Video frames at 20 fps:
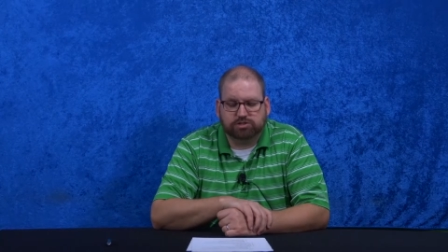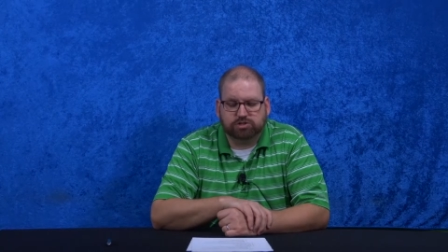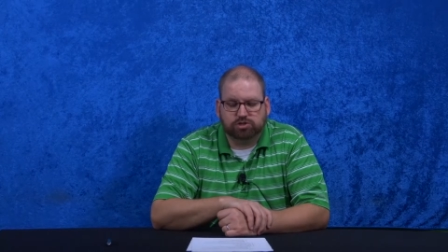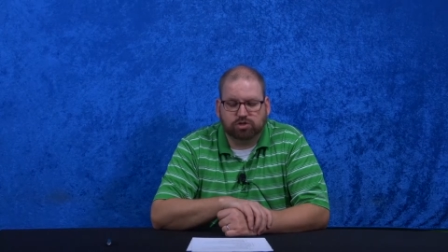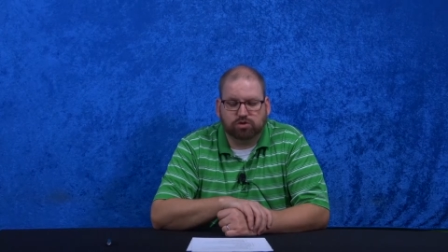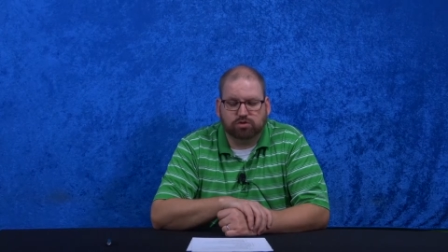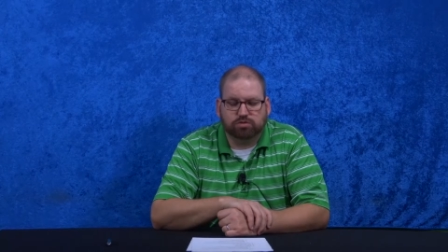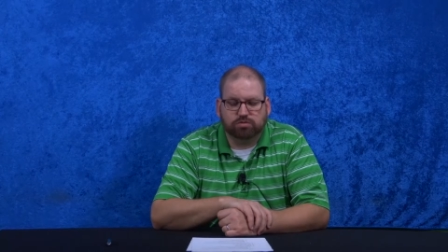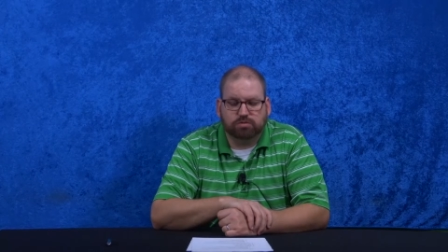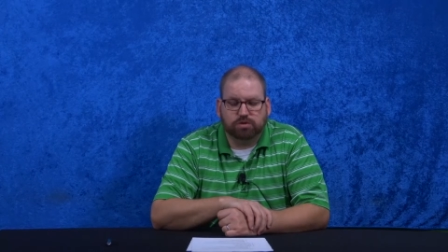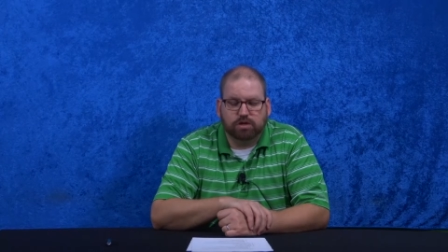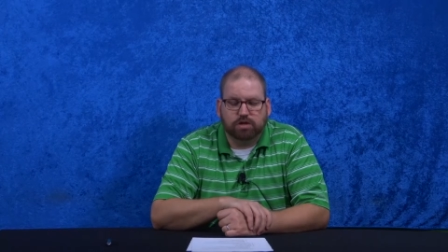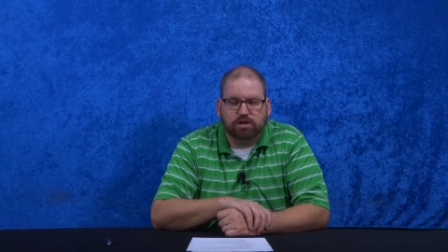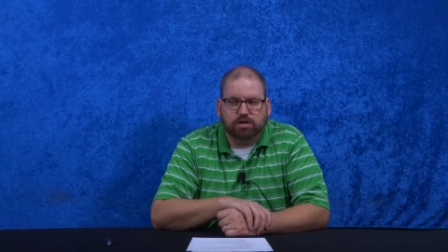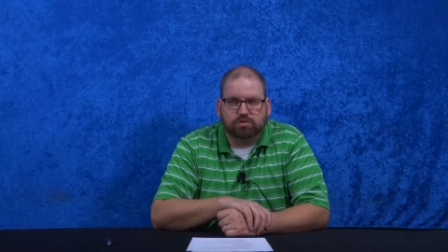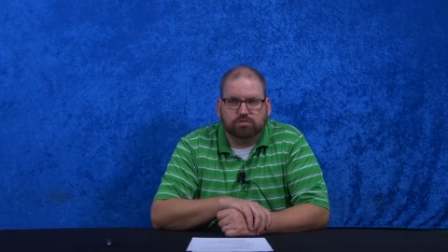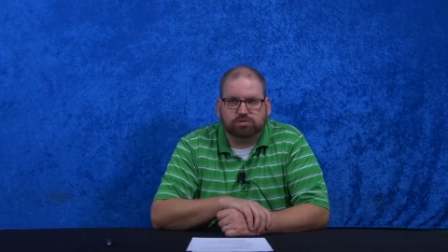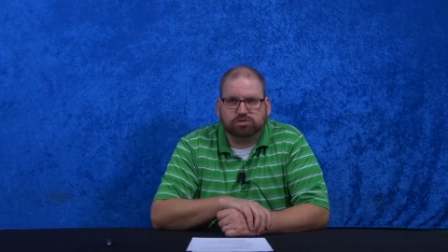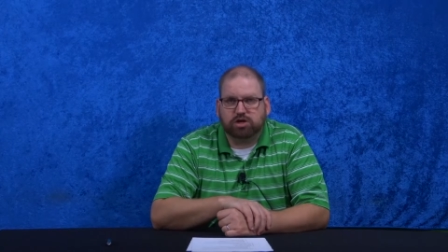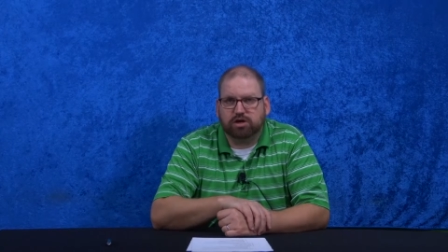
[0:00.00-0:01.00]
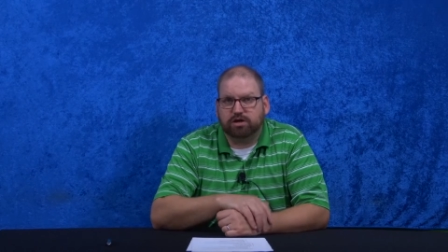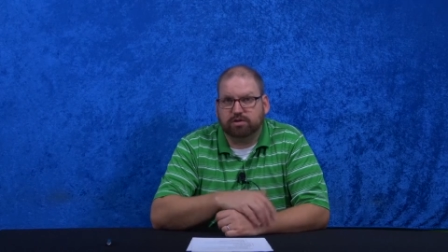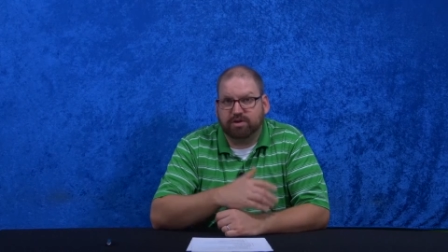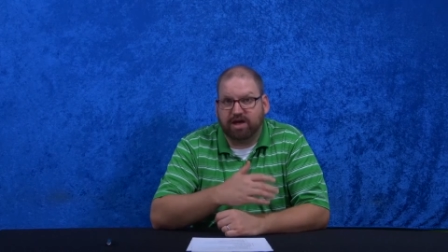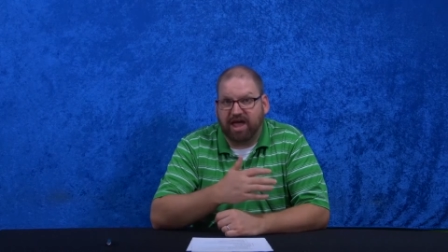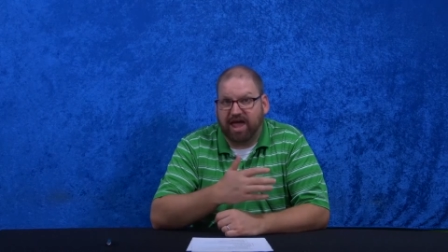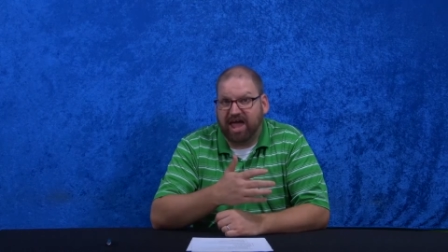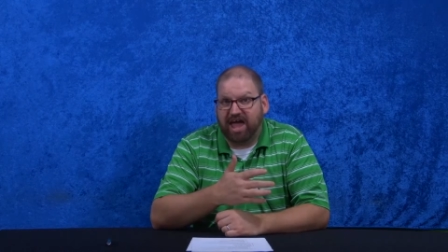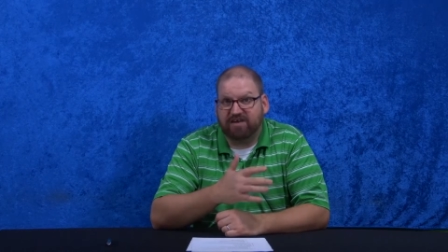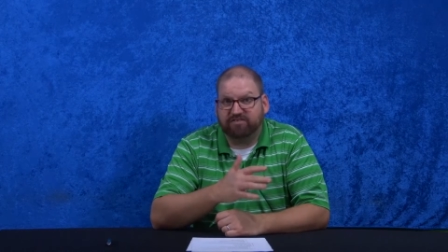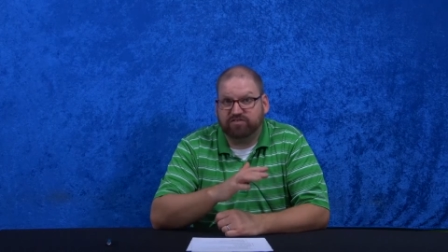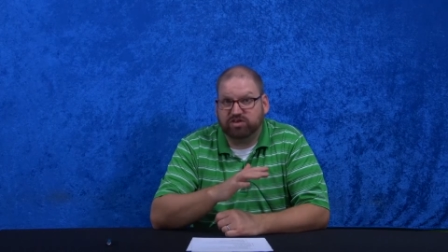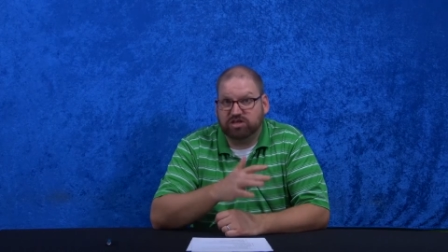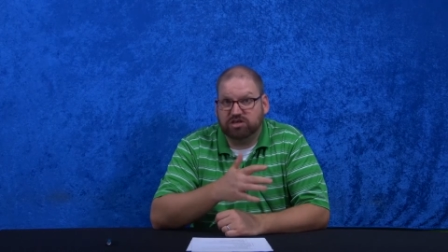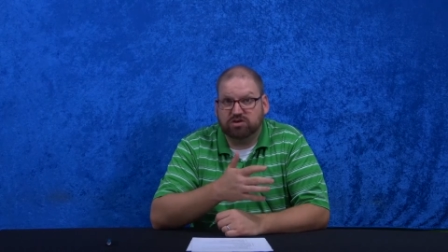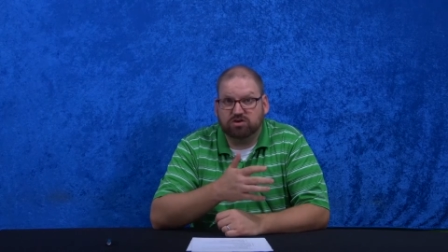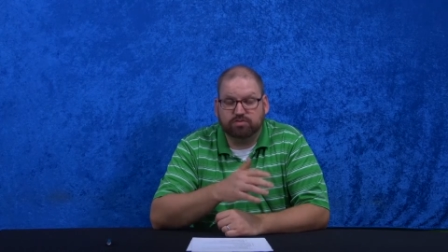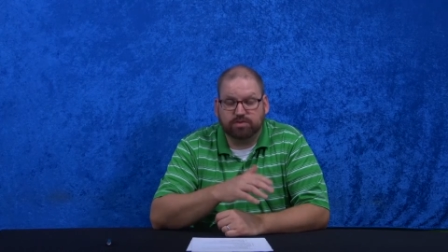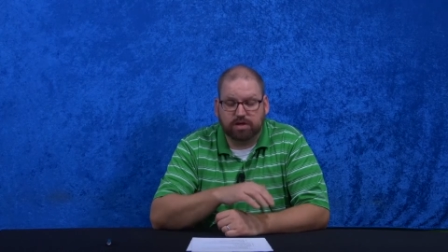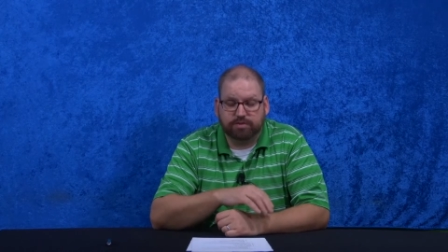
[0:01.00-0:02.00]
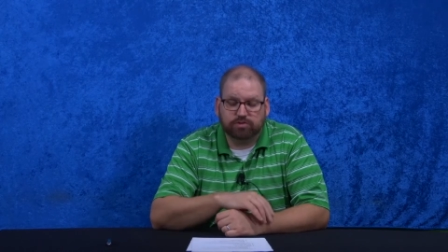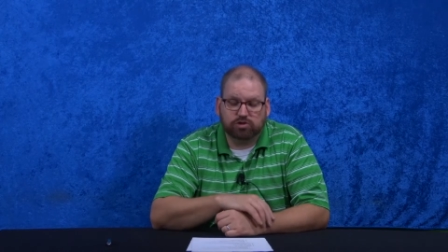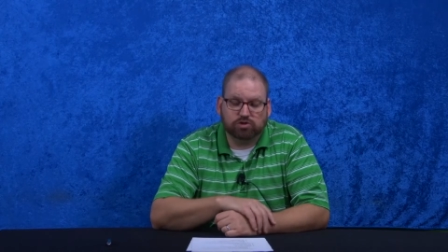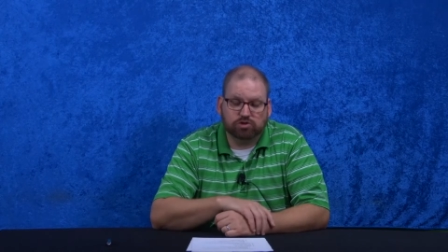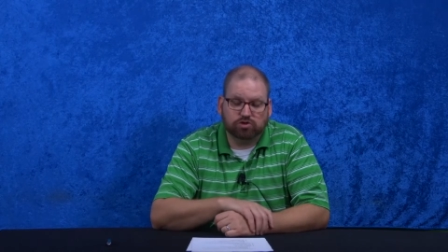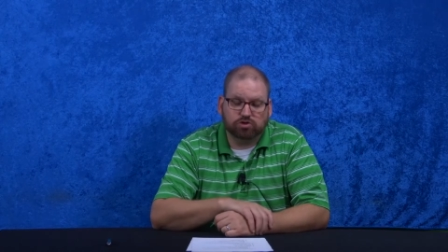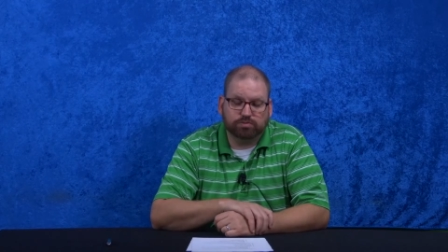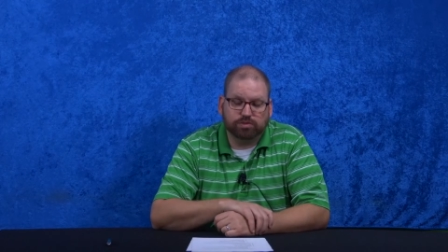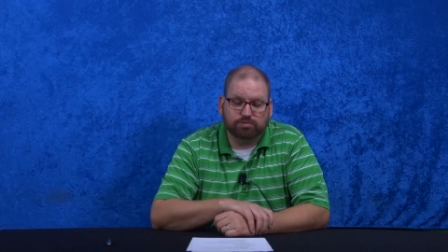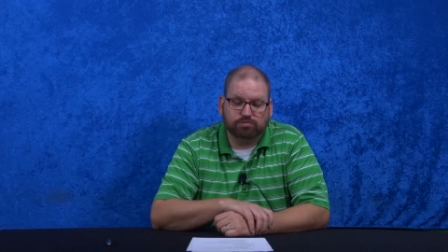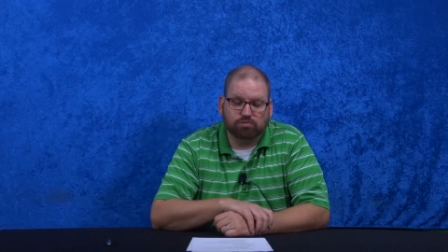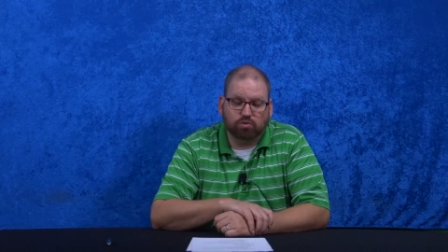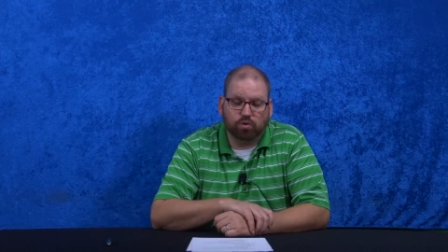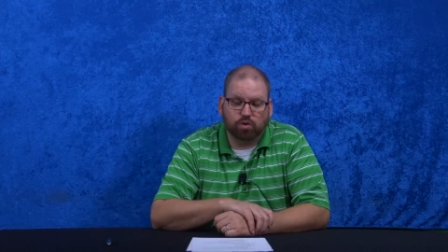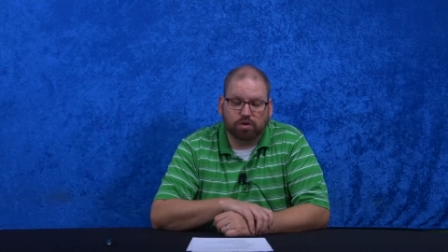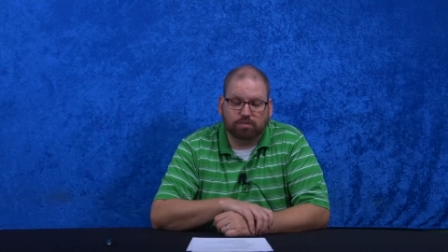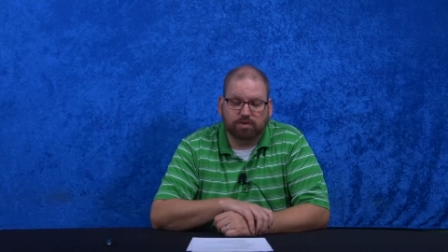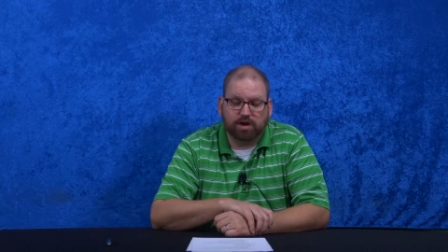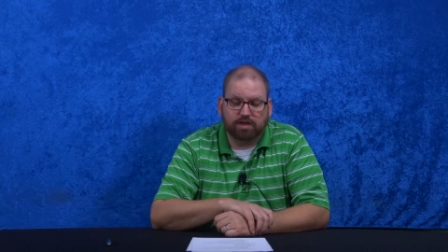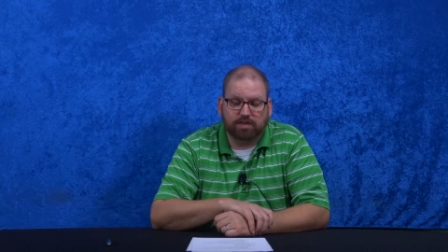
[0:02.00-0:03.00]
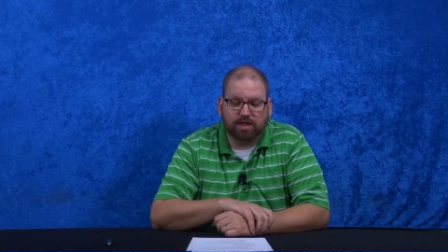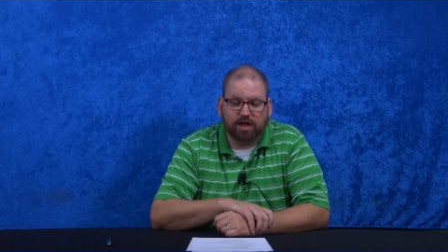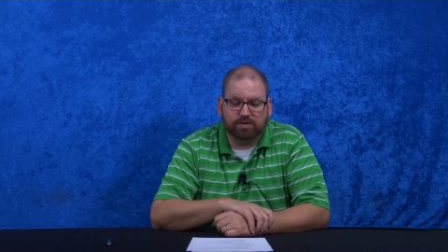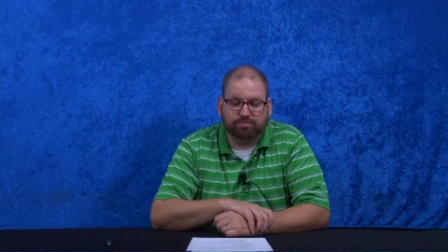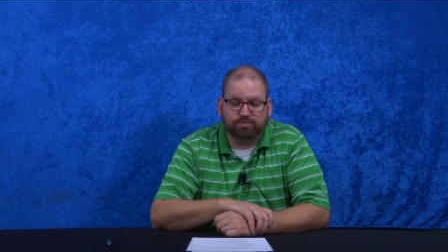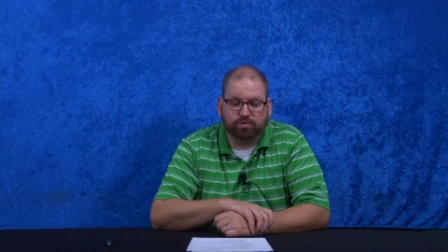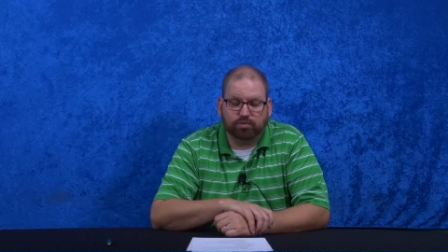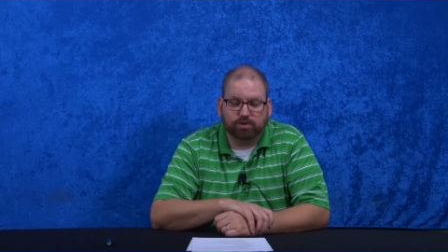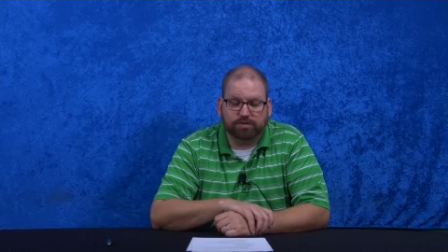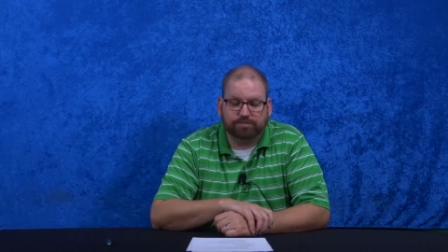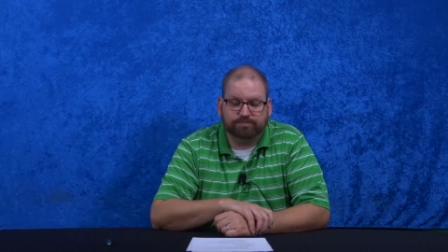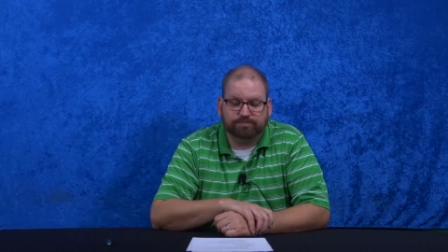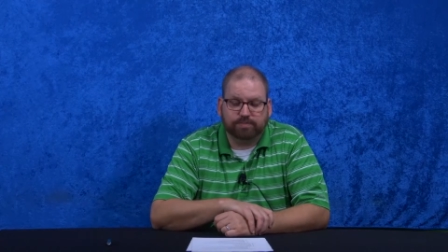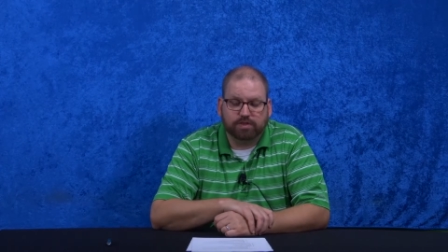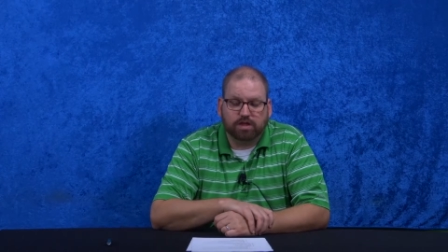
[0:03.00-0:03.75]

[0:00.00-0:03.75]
So we're talking about half a year, maybe a little bit more by that point.